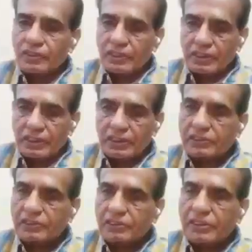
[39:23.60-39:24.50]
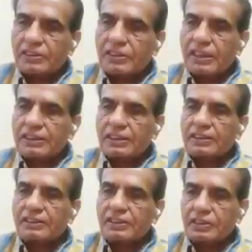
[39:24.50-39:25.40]
for Indian students. I think
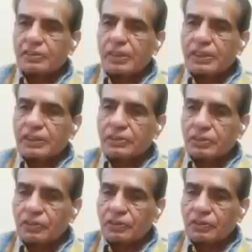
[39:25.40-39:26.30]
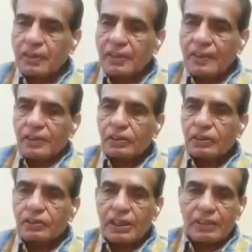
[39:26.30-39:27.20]
we should make use of it.
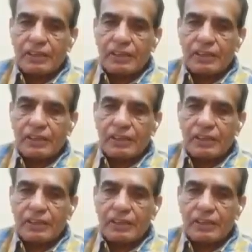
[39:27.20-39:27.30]
So now